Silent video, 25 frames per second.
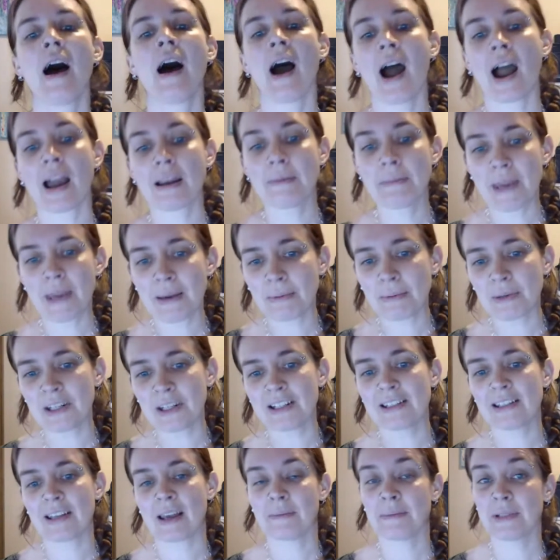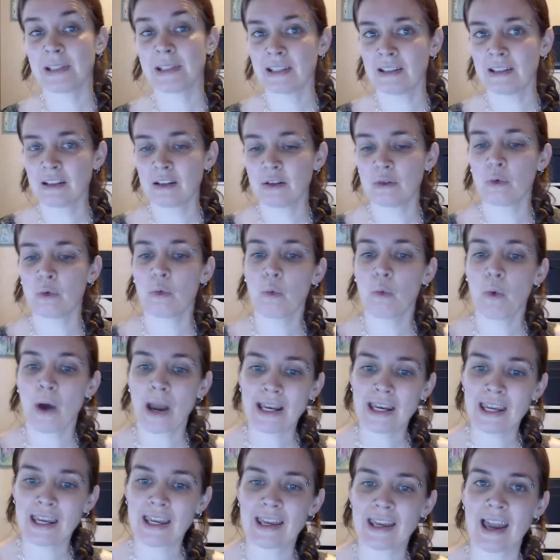I'd be able to substitute
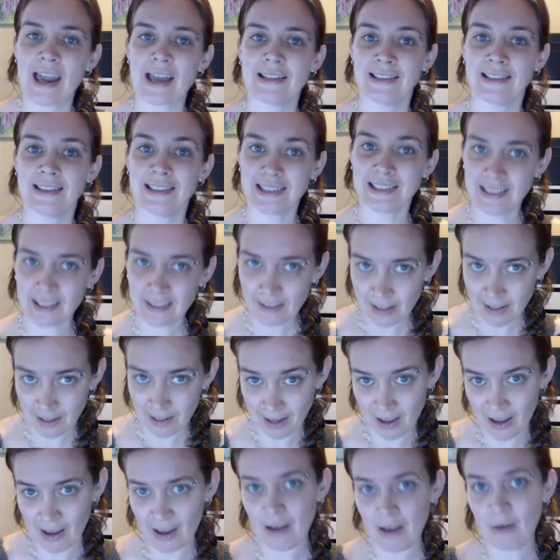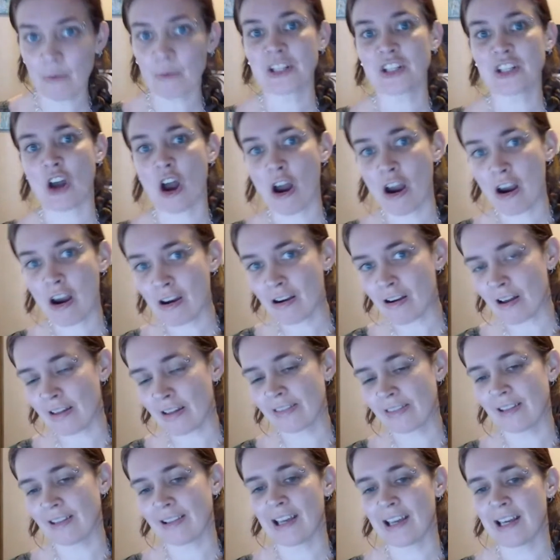whiting and silica, which are
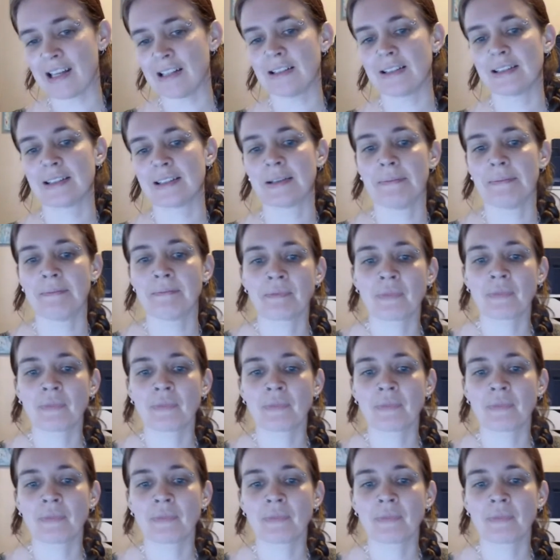on the list.